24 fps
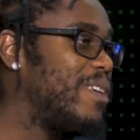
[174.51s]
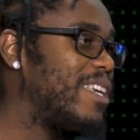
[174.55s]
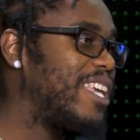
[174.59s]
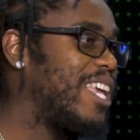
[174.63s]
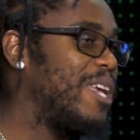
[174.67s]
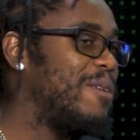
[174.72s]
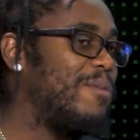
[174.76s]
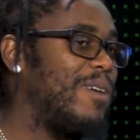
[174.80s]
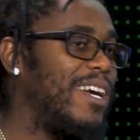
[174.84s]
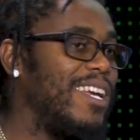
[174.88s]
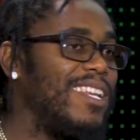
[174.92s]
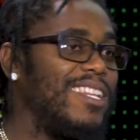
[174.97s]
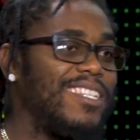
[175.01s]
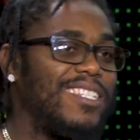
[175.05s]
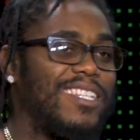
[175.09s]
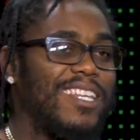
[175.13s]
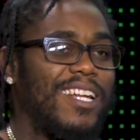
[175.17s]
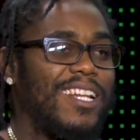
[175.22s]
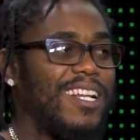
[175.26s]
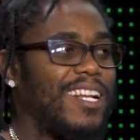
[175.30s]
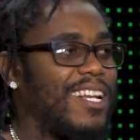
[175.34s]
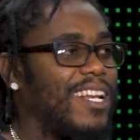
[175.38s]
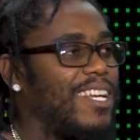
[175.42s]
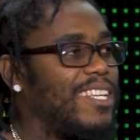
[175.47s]
became an
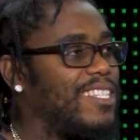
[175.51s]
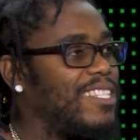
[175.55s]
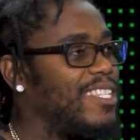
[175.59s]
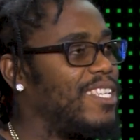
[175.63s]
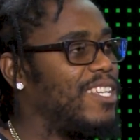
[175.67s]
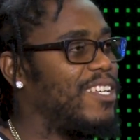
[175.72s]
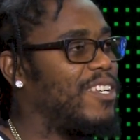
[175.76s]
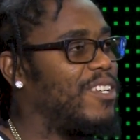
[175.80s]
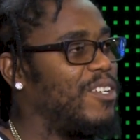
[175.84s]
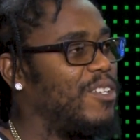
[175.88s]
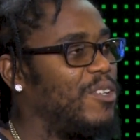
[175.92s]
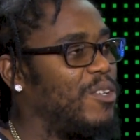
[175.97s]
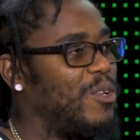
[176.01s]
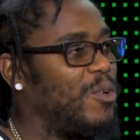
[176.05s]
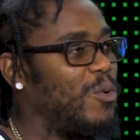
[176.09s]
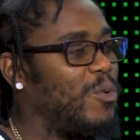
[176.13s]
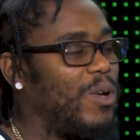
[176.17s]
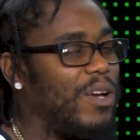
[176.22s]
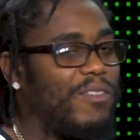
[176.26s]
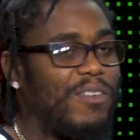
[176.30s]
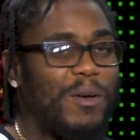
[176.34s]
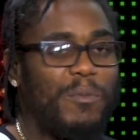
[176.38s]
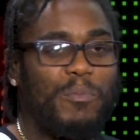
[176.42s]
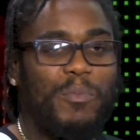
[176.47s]
instant classic. We
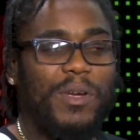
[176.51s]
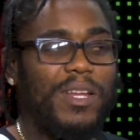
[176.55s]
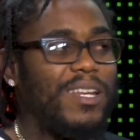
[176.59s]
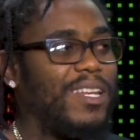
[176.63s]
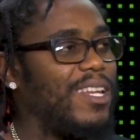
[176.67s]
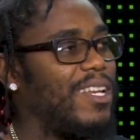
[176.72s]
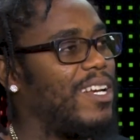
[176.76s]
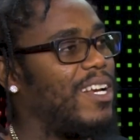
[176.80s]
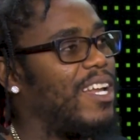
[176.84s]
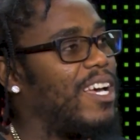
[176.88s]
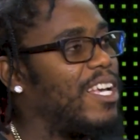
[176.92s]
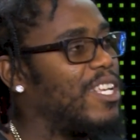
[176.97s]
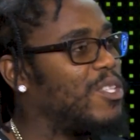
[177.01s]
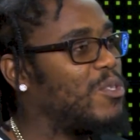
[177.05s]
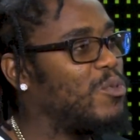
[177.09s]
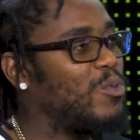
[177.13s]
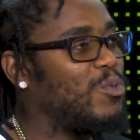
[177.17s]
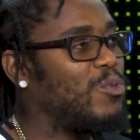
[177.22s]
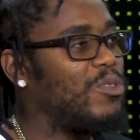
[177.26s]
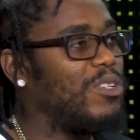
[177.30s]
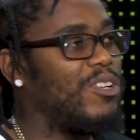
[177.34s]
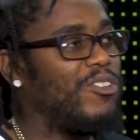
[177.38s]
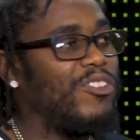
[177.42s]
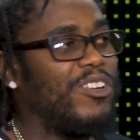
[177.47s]
have a pending
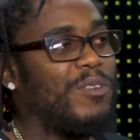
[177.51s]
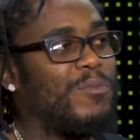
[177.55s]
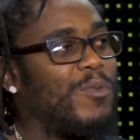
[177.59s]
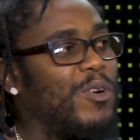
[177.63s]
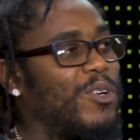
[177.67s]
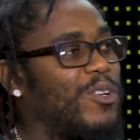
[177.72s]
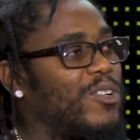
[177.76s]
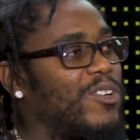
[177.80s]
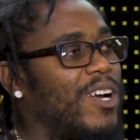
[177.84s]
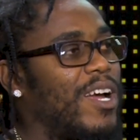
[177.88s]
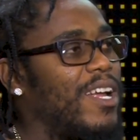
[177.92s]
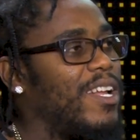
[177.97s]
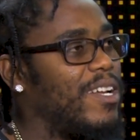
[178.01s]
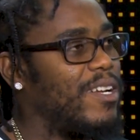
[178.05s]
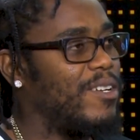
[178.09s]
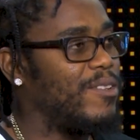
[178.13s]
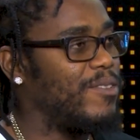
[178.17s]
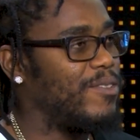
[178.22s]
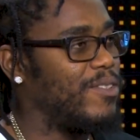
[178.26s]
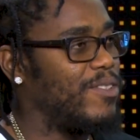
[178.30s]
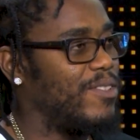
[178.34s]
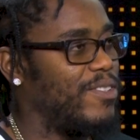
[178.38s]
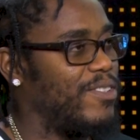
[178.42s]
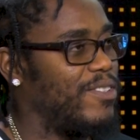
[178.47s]
lawsuit with the Reebok right
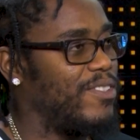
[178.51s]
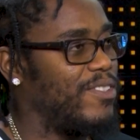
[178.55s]
now.